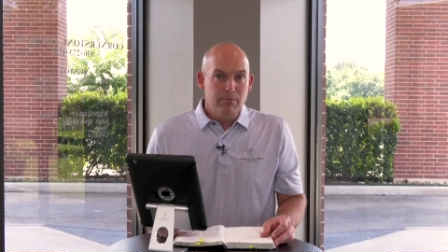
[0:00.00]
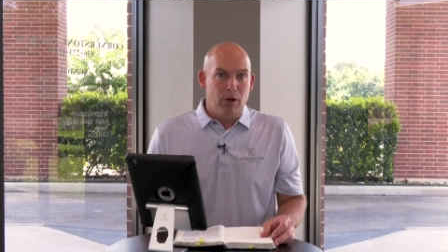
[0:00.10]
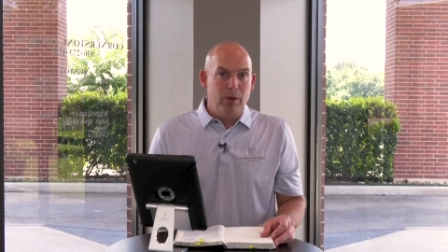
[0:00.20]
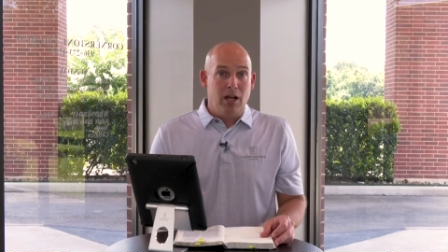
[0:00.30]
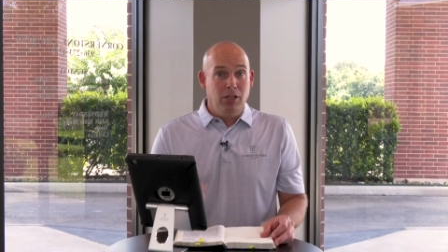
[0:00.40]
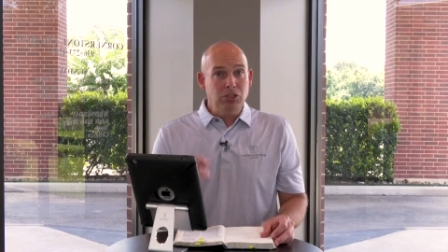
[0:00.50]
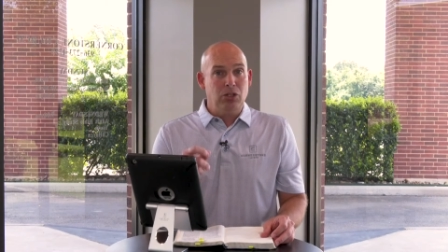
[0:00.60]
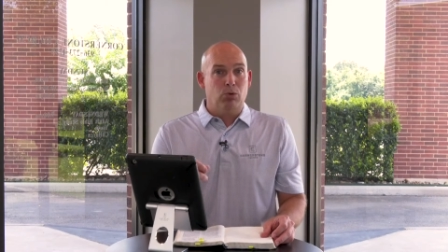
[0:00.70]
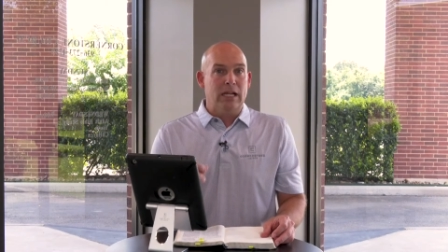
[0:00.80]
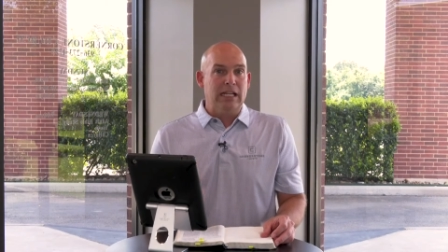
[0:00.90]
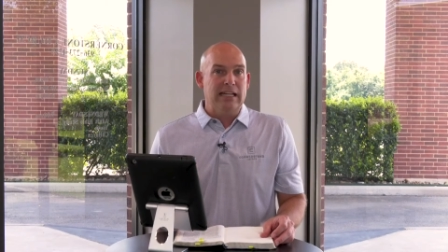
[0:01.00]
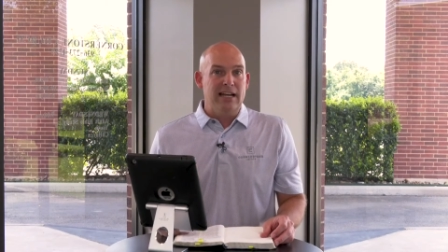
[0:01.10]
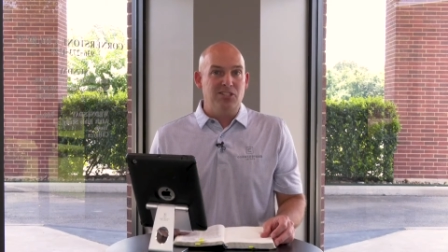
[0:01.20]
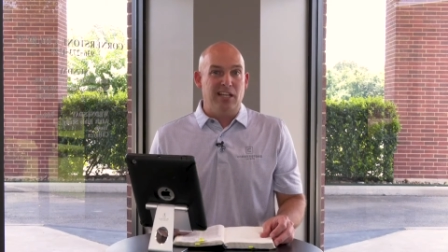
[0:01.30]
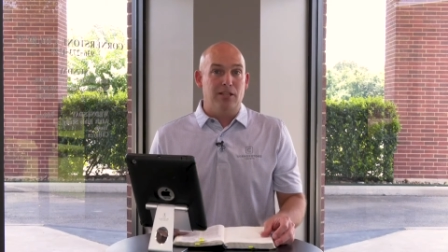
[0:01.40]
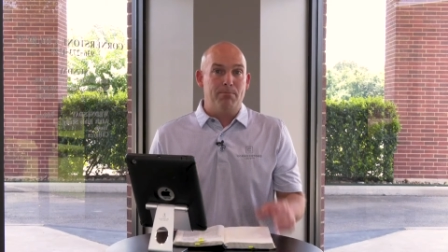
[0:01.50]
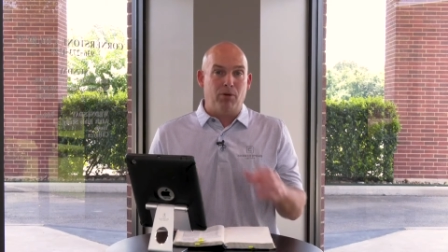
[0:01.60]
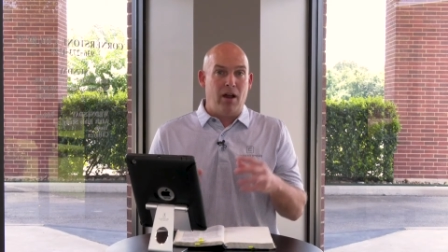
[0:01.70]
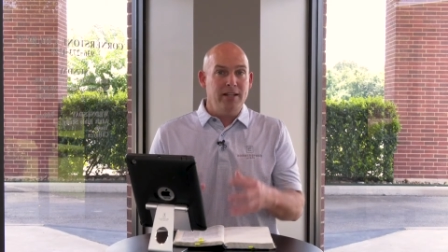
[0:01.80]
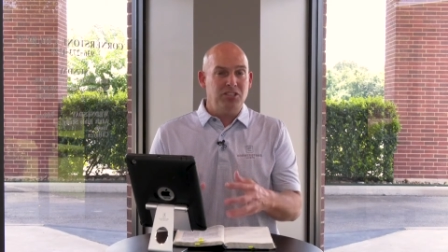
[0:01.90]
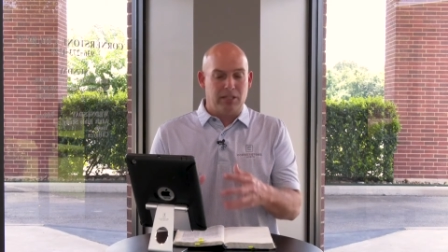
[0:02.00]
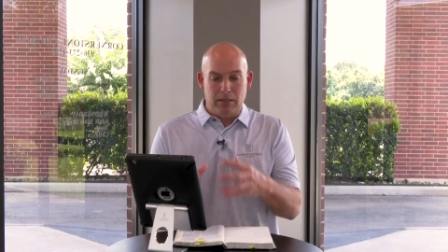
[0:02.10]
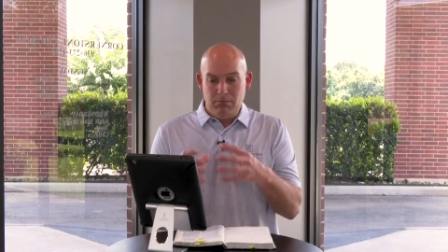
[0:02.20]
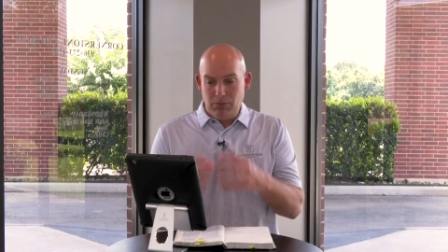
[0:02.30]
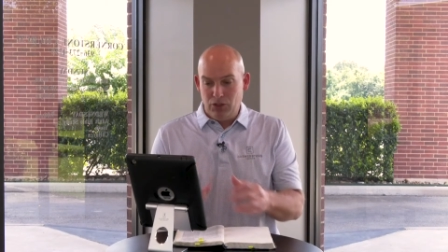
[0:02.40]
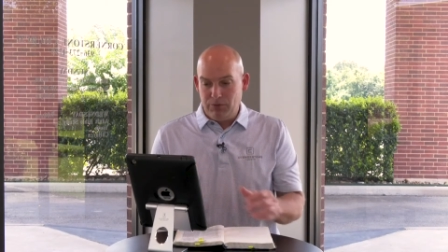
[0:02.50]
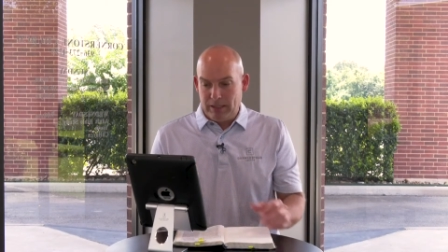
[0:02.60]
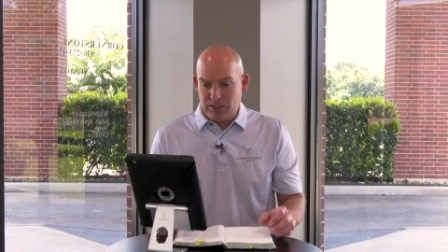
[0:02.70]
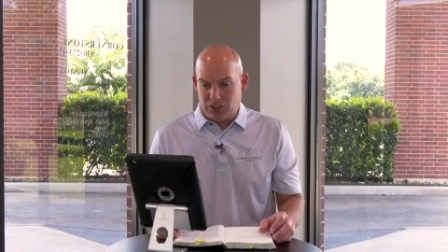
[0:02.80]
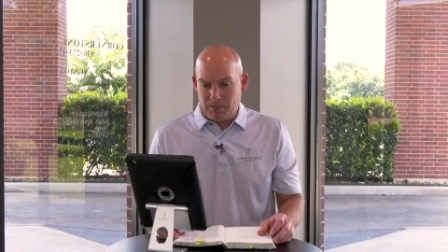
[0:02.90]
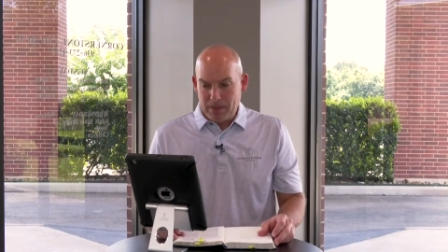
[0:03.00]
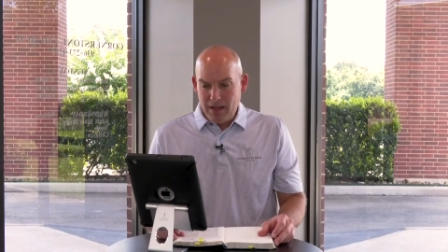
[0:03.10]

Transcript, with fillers: But we also recognize in the Protestant movement,